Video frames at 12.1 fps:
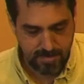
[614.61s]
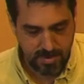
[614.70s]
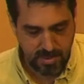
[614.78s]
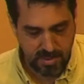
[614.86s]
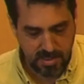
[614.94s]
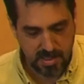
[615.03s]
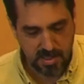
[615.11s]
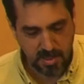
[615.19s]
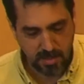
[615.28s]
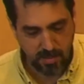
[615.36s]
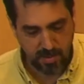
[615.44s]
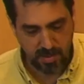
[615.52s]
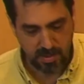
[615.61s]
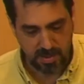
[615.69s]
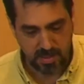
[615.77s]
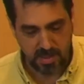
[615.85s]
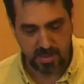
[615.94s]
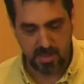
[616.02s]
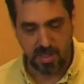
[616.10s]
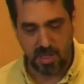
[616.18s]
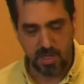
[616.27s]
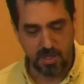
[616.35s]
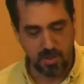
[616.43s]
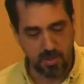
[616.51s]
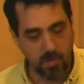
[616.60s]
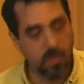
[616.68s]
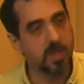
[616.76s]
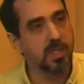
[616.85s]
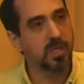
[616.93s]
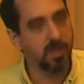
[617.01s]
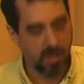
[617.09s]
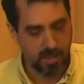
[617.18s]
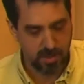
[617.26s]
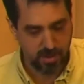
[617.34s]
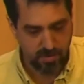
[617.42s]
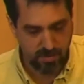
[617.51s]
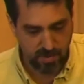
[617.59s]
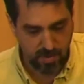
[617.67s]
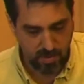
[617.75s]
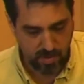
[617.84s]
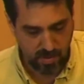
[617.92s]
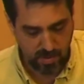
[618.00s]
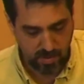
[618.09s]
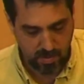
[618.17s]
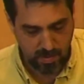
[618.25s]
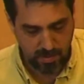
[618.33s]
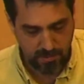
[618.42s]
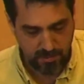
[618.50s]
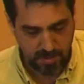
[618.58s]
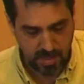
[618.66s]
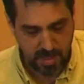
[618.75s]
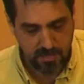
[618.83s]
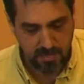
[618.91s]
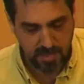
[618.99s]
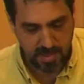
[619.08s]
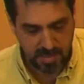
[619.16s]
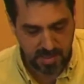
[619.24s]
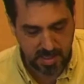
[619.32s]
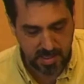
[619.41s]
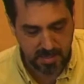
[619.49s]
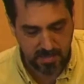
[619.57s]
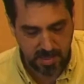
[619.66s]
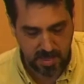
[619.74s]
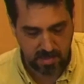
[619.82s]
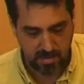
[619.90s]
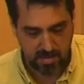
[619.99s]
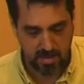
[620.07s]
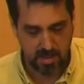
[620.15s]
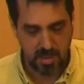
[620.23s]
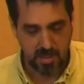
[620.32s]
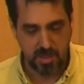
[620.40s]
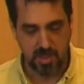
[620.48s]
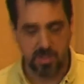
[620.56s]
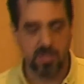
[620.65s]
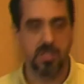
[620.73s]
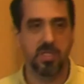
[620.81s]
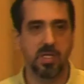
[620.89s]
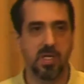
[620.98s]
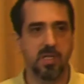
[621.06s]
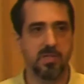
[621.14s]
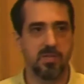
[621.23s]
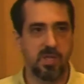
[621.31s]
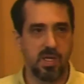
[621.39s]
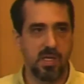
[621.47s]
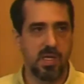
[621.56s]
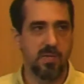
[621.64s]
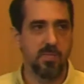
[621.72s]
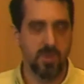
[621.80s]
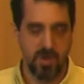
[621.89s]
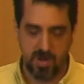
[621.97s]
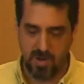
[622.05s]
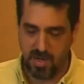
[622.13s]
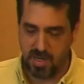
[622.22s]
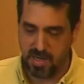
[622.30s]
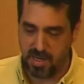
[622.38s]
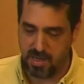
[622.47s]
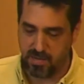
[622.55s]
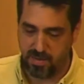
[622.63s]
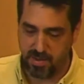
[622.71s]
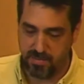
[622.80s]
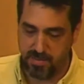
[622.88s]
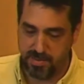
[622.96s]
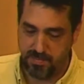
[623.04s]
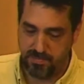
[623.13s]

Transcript: This is an important distinction that I don't want to gloss over or ignore. Intent matters, just as it does in murder and hate crimes.